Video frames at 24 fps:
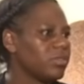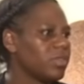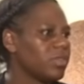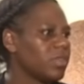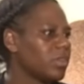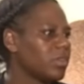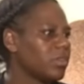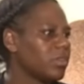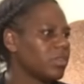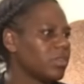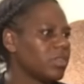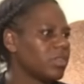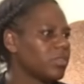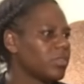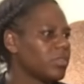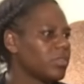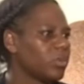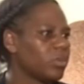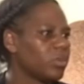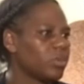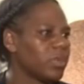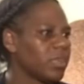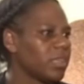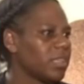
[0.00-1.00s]
No, I never
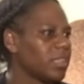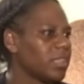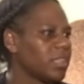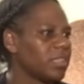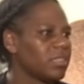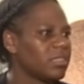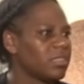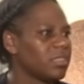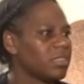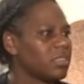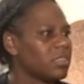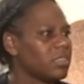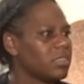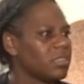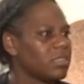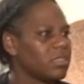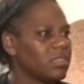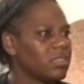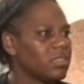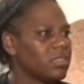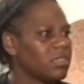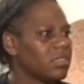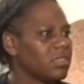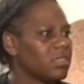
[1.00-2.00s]
sold my kids.
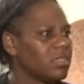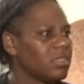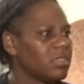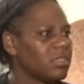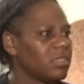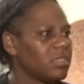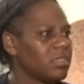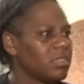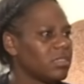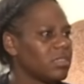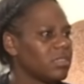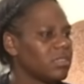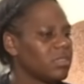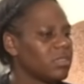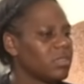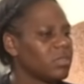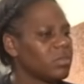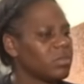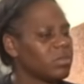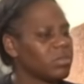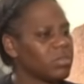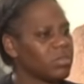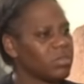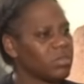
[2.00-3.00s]
You
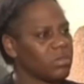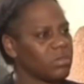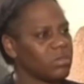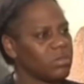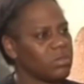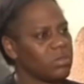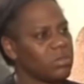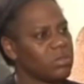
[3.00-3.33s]
know, so.